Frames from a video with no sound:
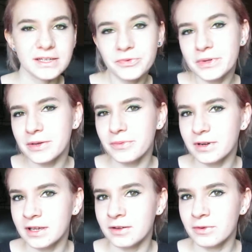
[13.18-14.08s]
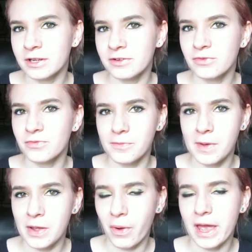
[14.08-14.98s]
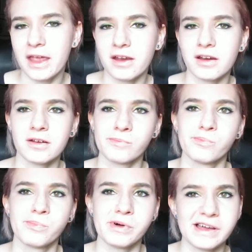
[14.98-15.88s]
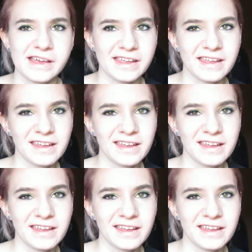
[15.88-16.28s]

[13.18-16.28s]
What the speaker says: really want to get rid of my white hair, but